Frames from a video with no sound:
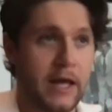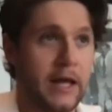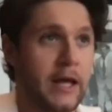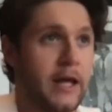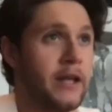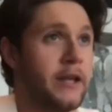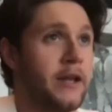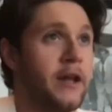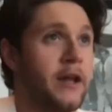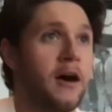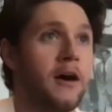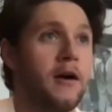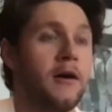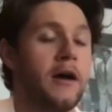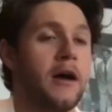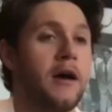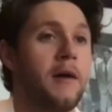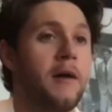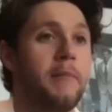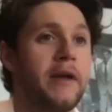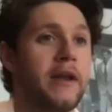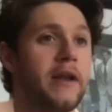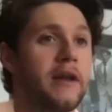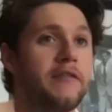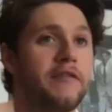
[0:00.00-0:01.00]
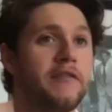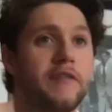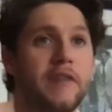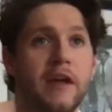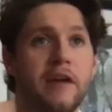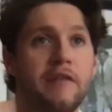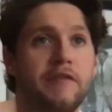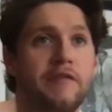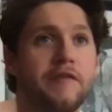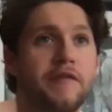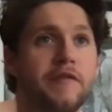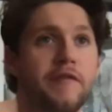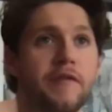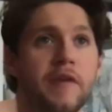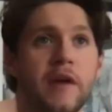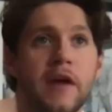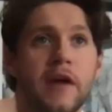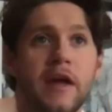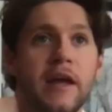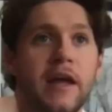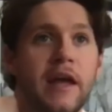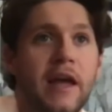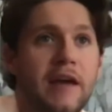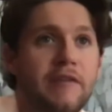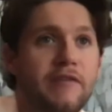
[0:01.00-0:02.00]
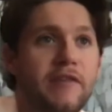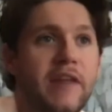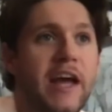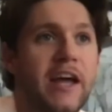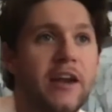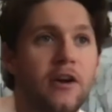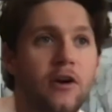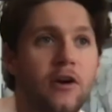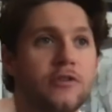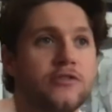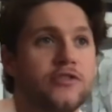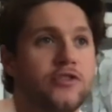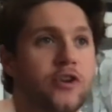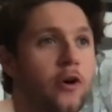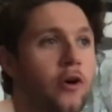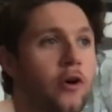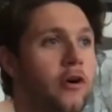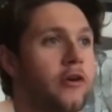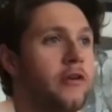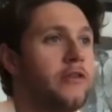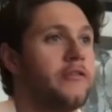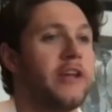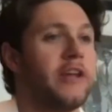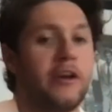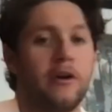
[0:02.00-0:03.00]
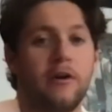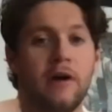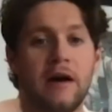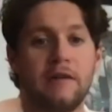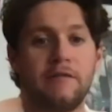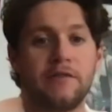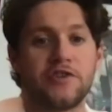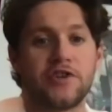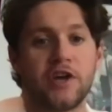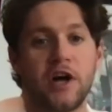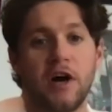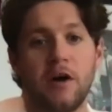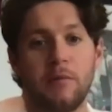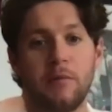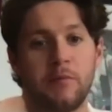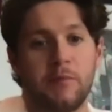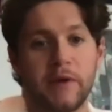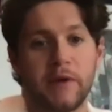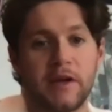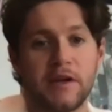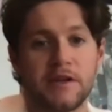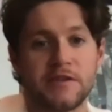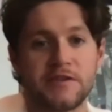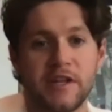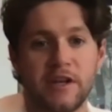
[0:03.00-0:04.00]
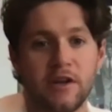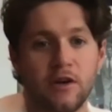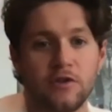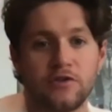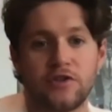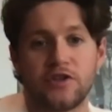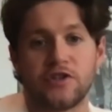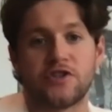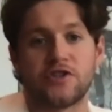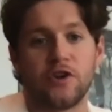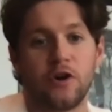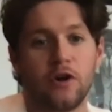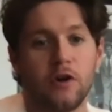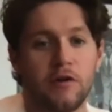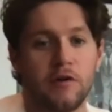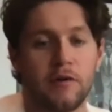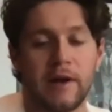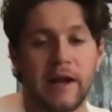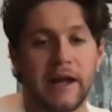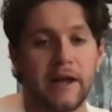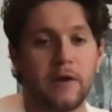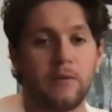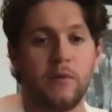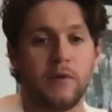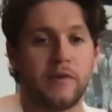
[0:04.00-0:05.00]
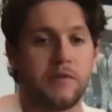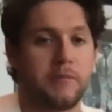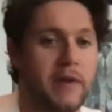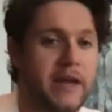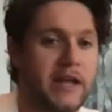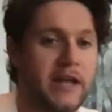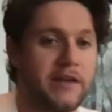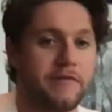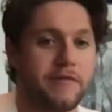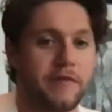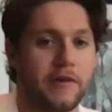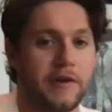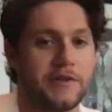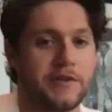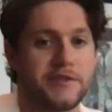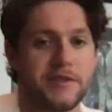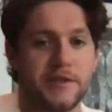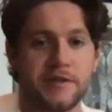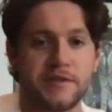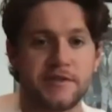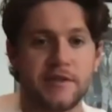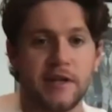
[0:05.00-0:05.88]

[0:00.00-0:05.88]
No, I mean, if they don't tour, they don't have a job, because they don't just tour like with me, for instance.